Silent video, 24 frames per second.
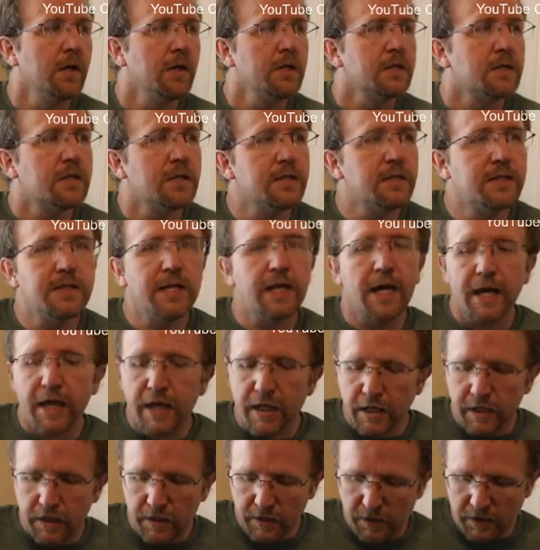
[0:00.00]

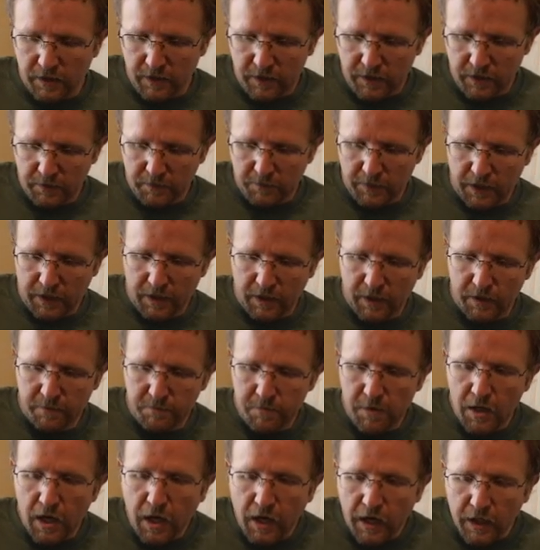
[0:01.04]
Today, I
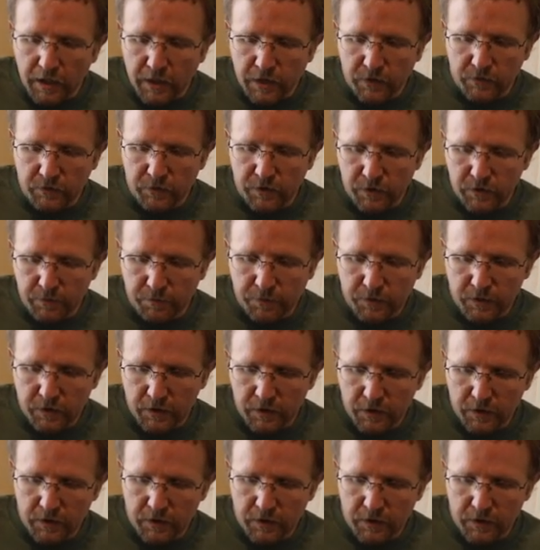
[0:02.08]
am not going to put